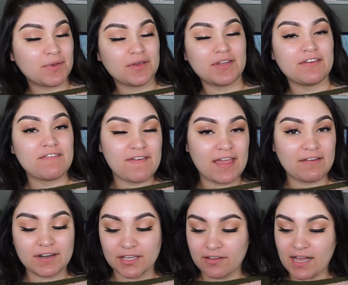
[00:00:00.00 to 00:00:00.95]
beauty
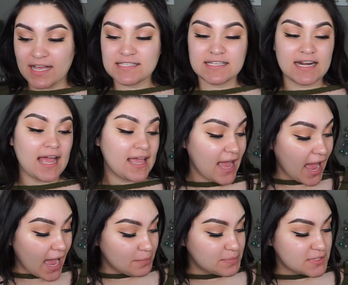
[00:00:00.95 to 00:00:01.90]
favorite, you guys, that I
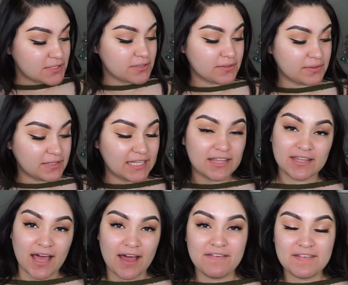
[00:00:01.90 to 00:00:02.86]
absolutely
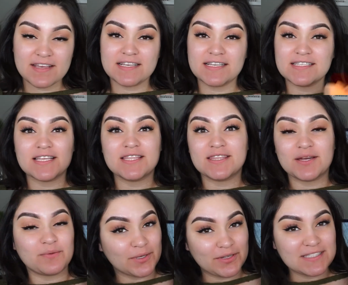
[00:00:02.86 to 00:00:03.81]
love is
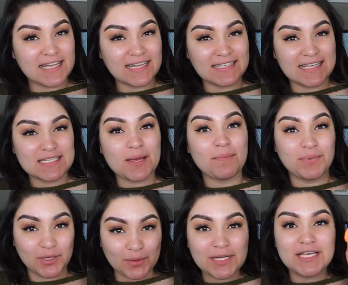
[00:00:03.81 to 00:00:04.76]
the Real Techniques
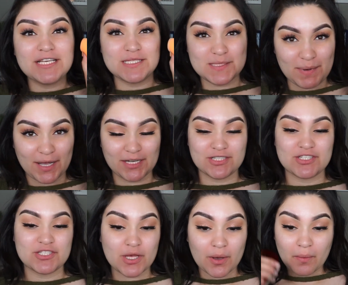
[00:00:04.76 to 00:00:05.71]
Beauty Sponge.
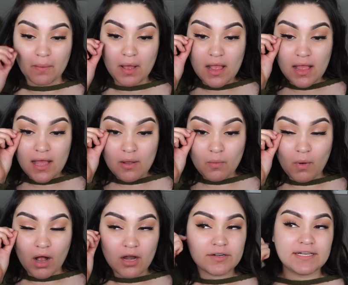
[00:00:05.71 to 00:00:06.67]
So
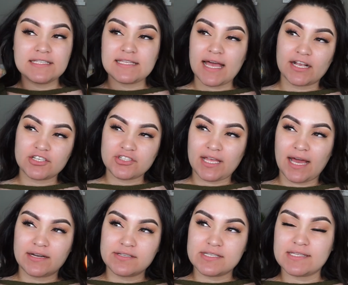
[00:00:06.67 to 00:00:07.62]
Walgreens actually
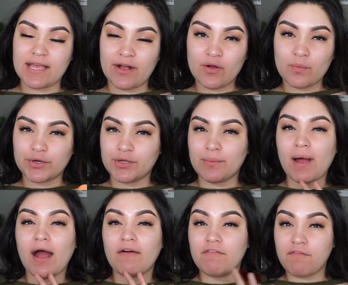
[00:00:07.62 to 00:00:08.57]
had a sale where you
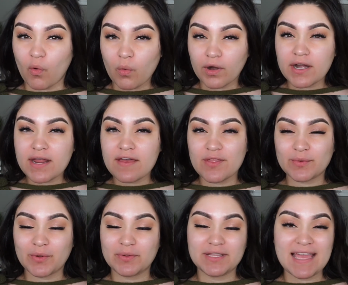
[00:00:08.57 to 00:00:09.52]
bought 4 and they
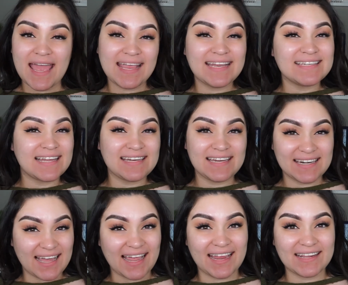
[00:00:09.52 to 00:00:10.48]
were only
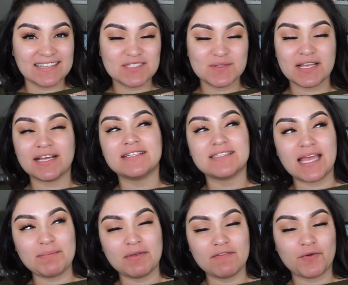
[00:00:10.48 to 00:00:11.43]
$8.99. This was like a
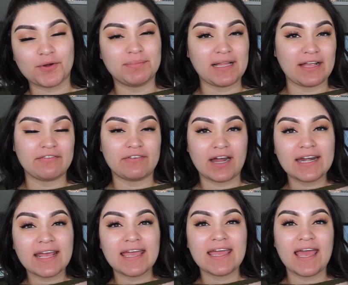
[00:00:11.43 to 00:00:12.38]
day before Black
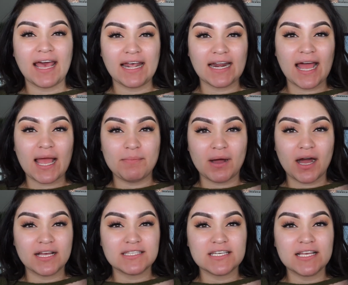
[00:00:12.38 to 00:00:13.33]
Friday and I
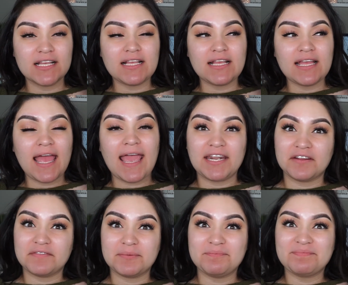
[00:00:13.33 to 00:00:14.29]
bought 8
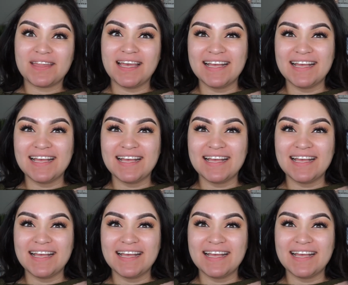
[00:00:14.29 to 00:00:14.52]
of them.